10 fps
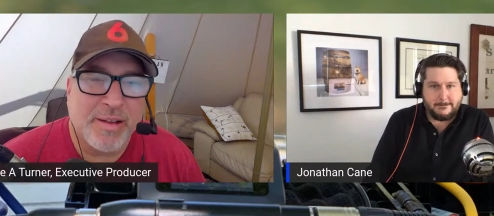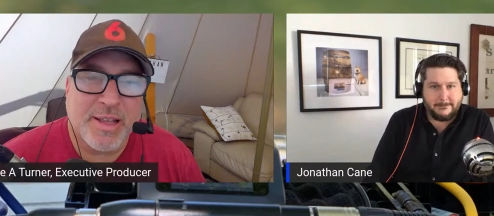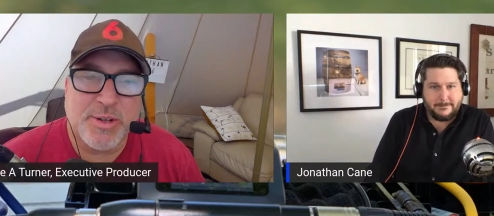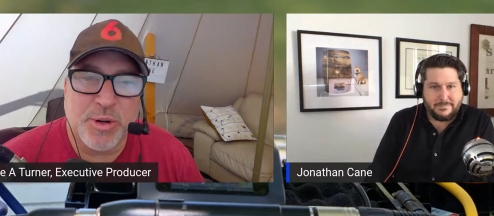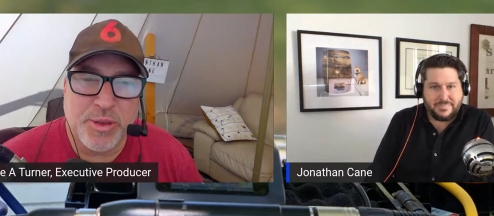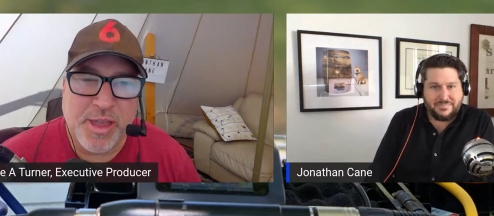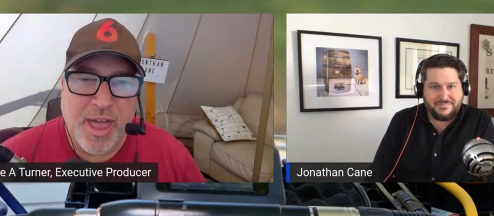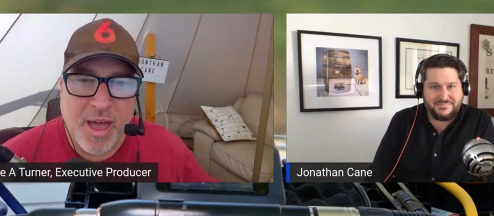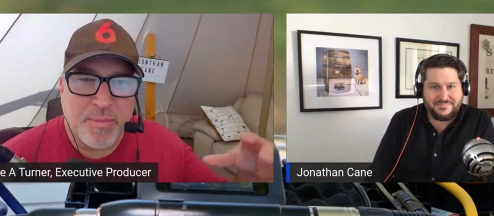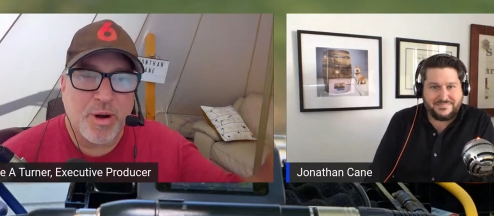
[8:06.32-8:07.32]
Speaker 1: I like to turn the
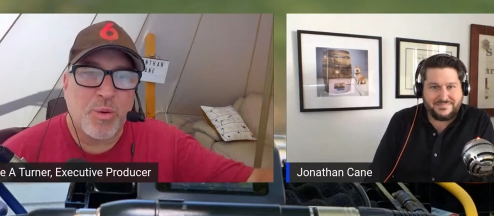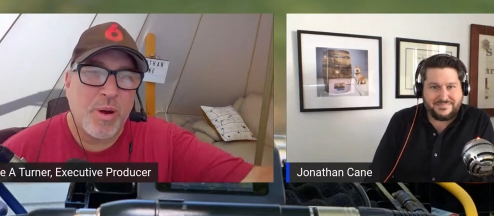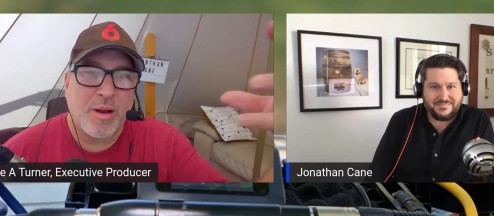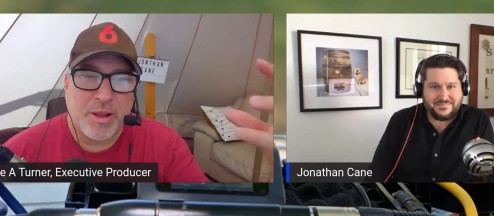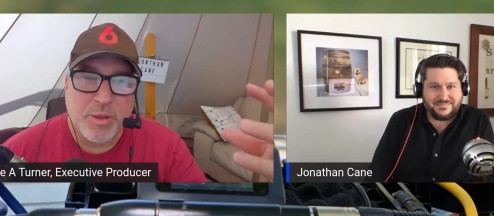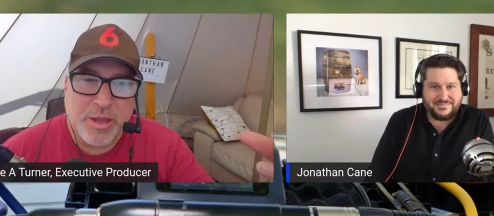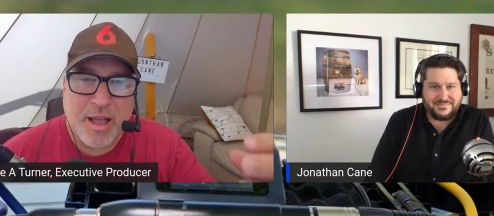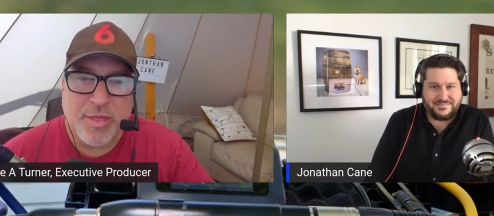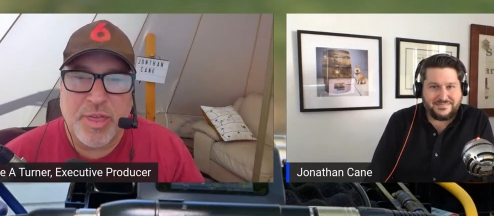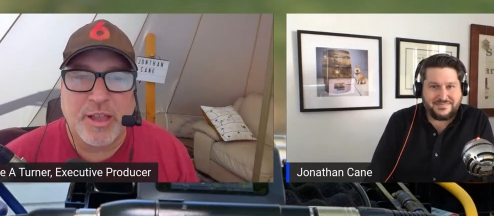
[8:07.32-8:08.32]
camera around and
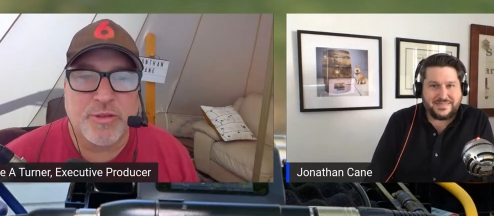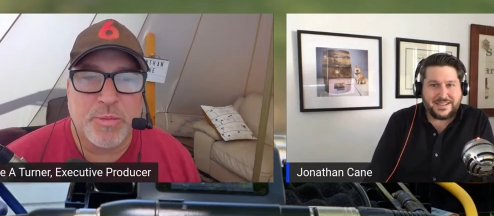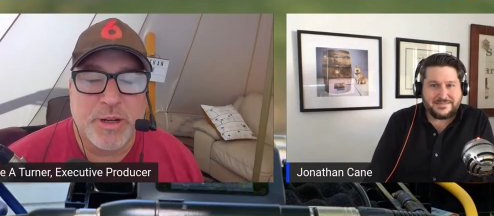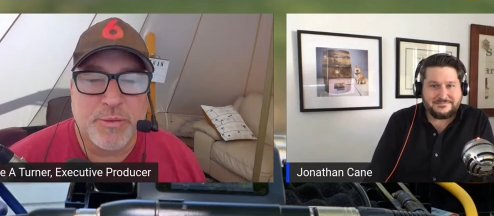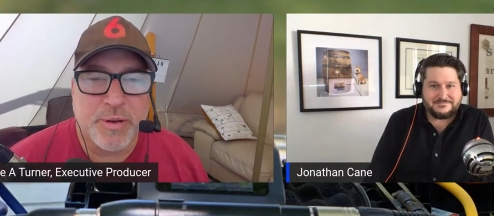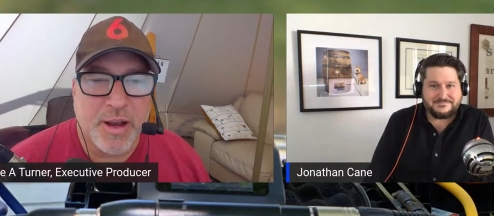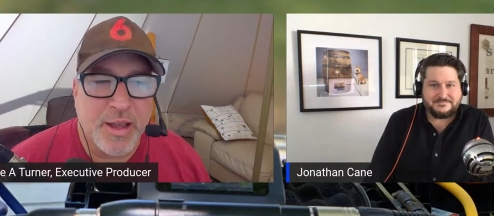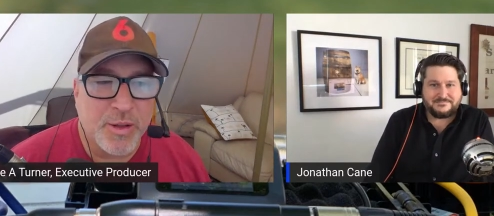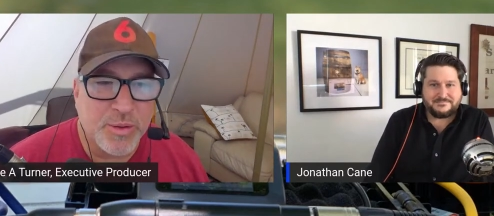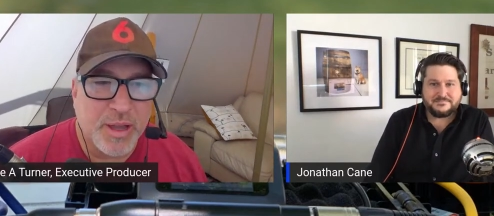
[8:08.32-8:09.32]
look at things from a different
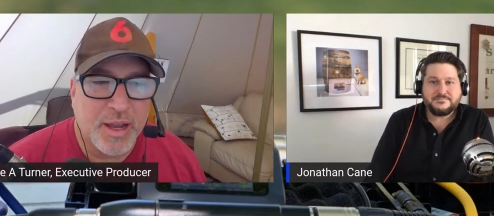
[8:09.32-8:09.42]
angle.